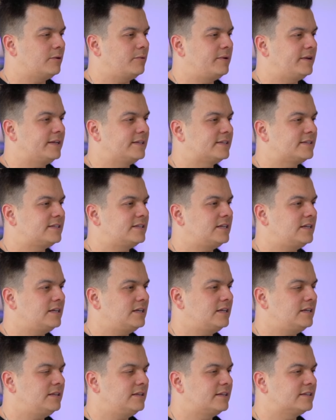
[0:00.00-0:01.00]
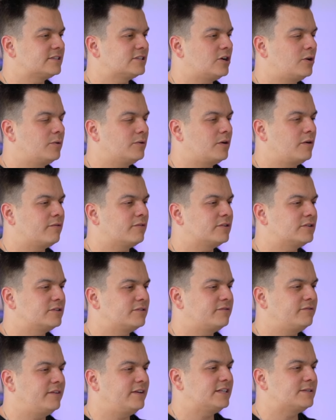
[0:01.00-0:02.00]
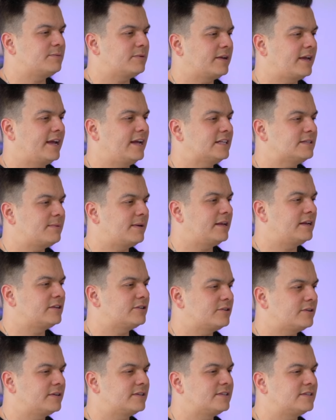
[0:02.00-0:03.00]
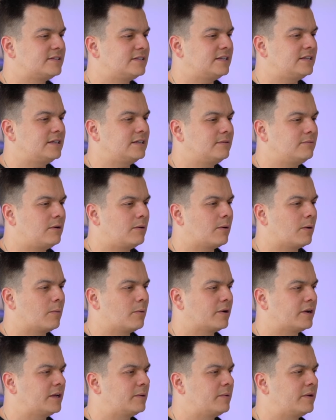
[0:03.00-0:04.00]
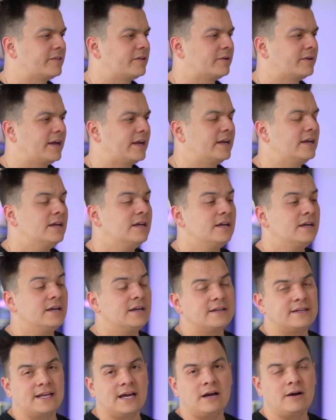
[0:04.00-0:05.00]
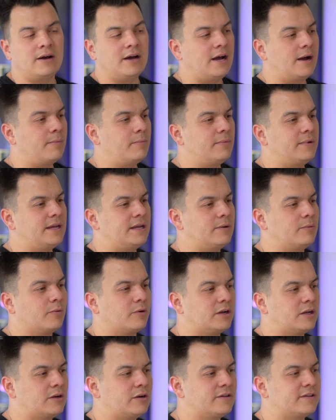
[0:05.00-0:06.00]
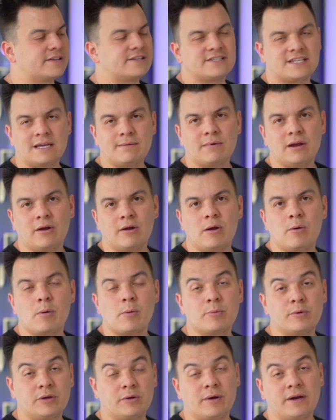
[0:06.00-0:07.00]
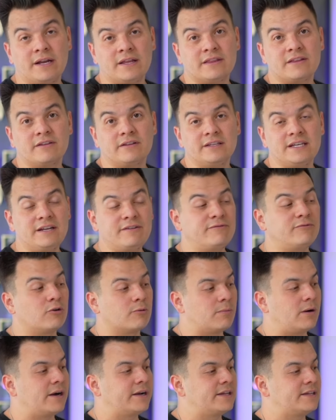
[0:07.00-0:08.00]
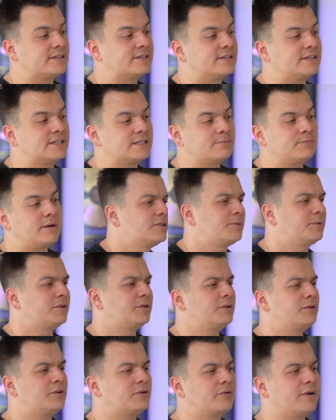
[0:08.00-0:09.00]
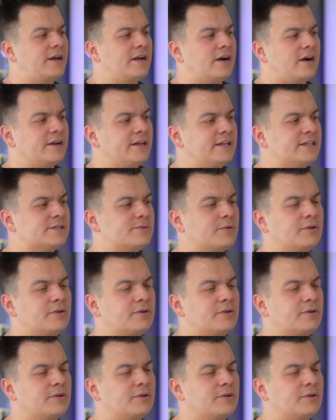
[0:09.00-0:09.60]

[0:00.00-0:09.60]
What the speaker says: We can see, let's go over to Facebook Ads Manager and see what we're working with. Okay, now we're going to go to the same area where we created the lead form audiences. So we're going to do create audience.